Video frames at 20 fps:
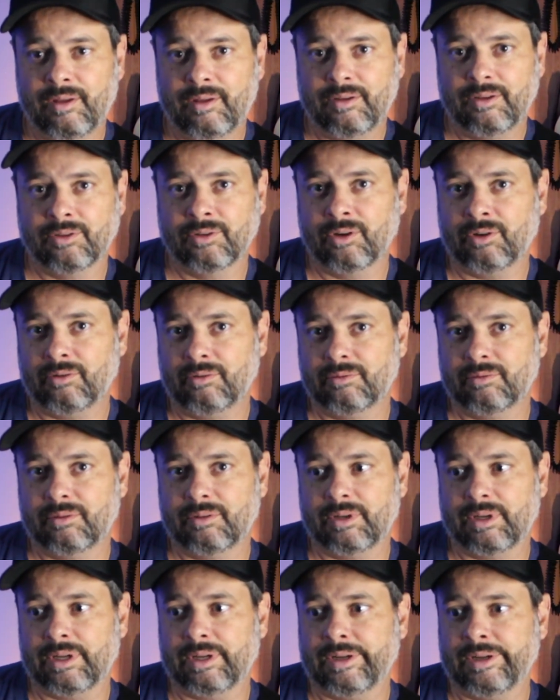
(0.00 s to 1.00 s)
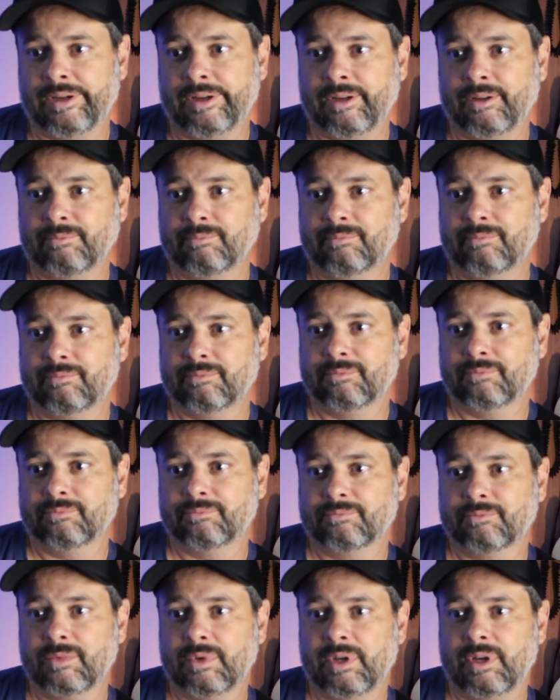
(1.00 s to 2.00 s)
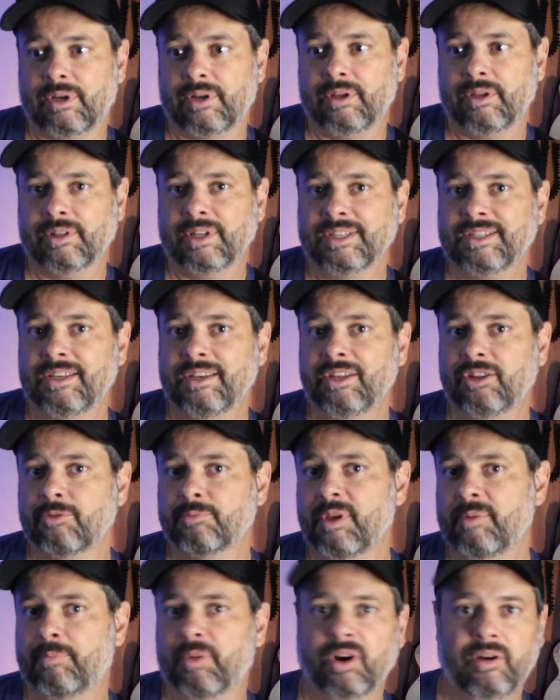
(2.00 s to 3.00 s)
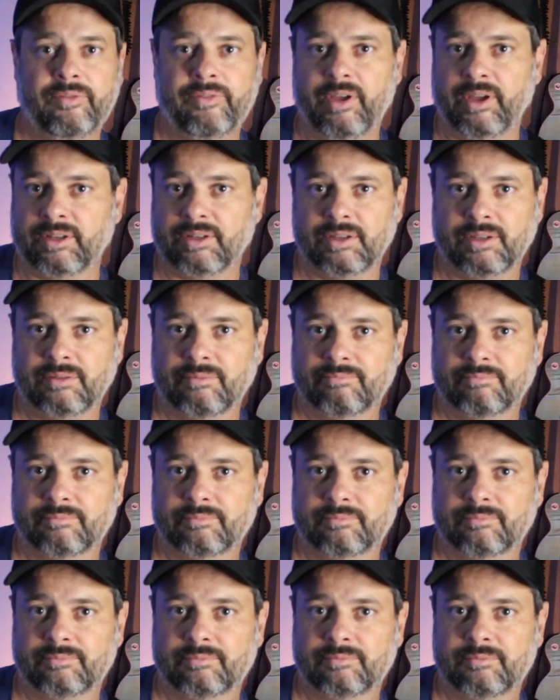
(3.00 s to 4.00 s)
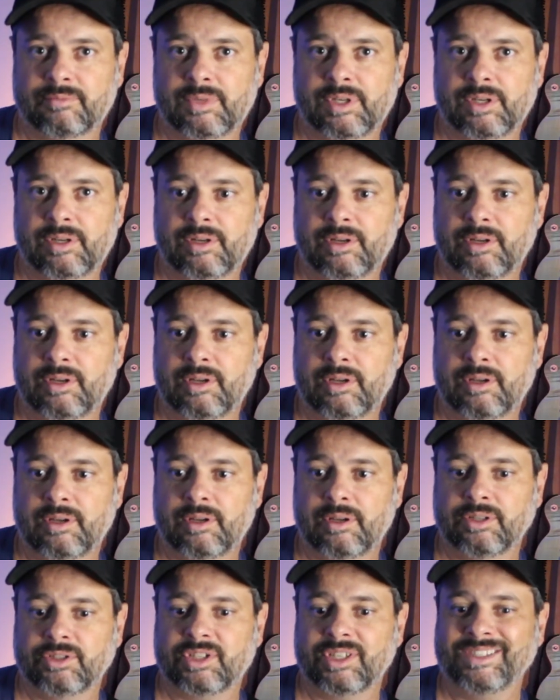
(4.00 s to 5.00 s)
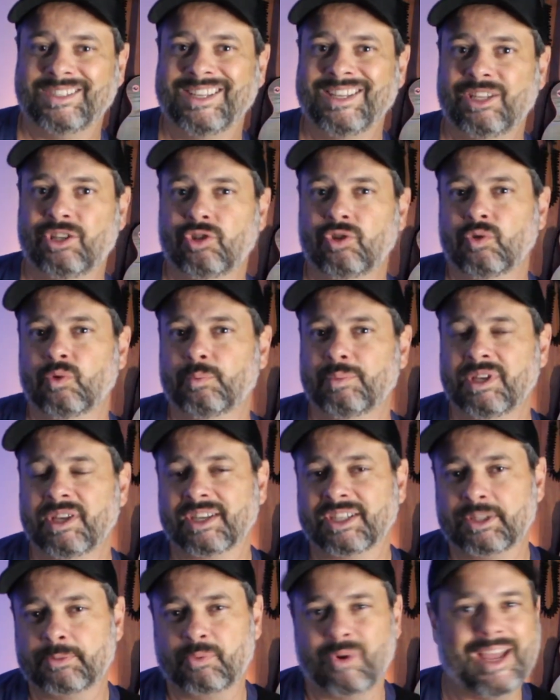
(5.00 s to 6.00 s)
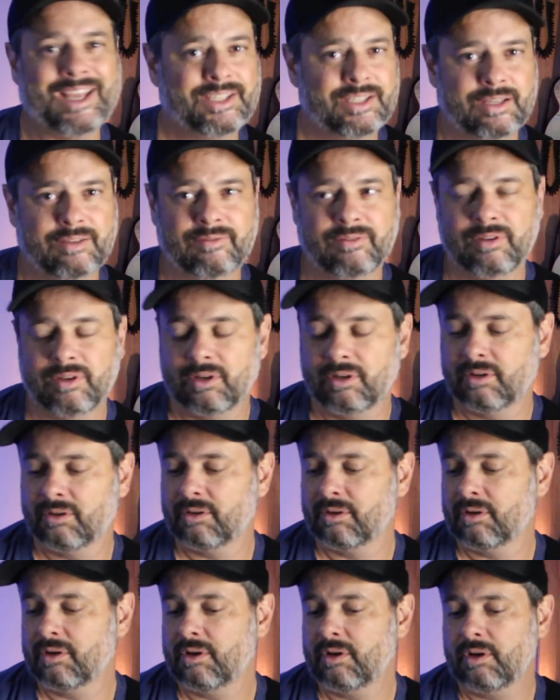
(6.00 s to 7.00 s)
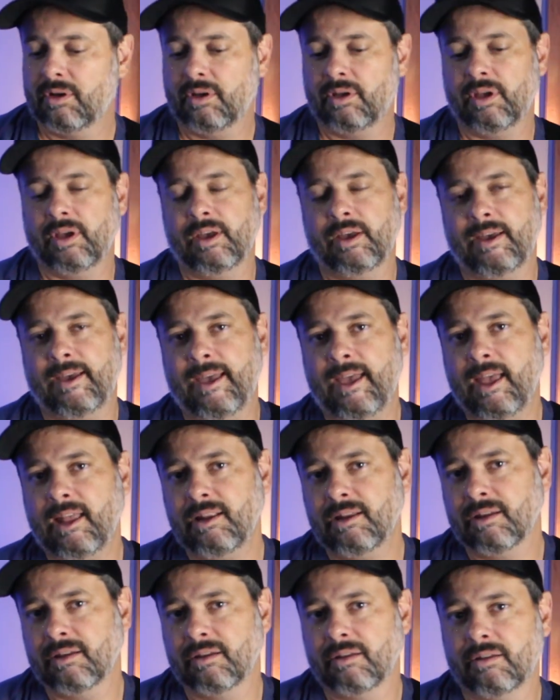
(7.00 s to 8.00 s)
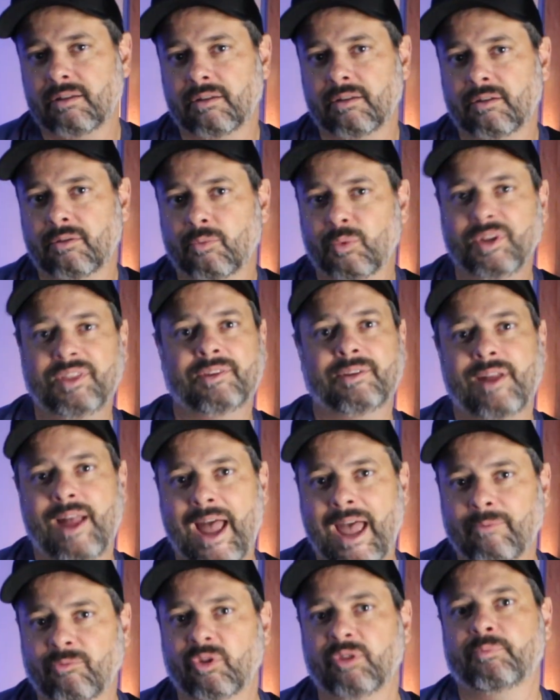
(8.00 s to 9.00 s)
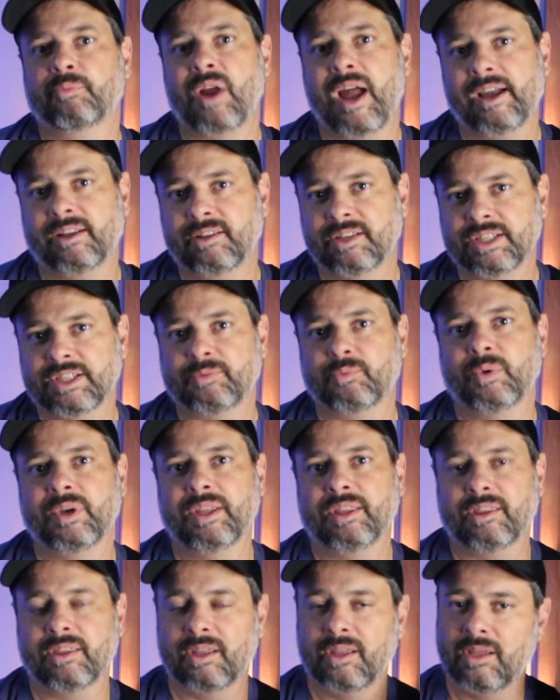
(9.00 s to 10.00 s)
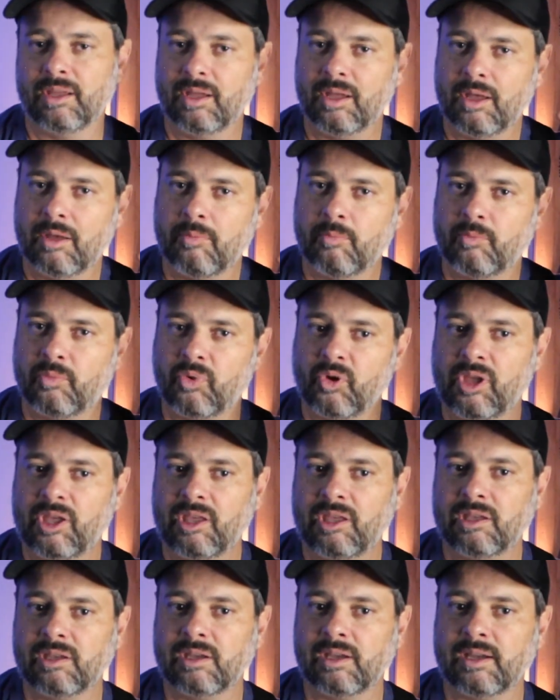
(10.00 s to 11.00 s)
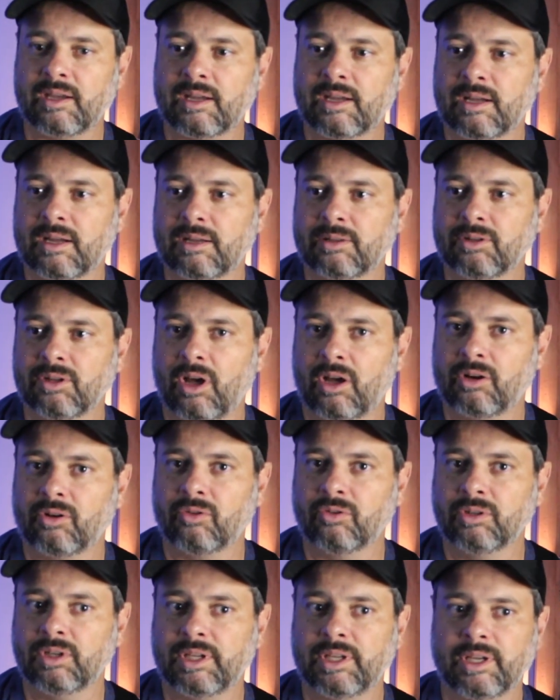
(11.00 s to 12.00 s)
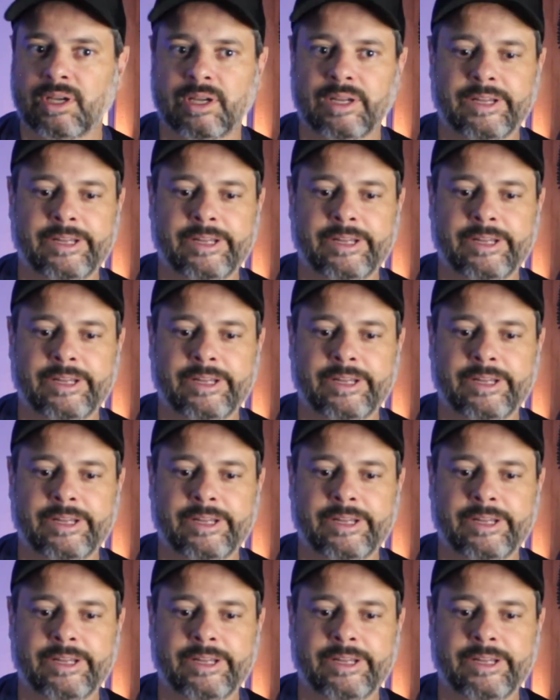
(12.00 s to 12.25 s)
You know, it doesn't need to be perfect. It just needs to be expressive. And with time, with practice, with being not only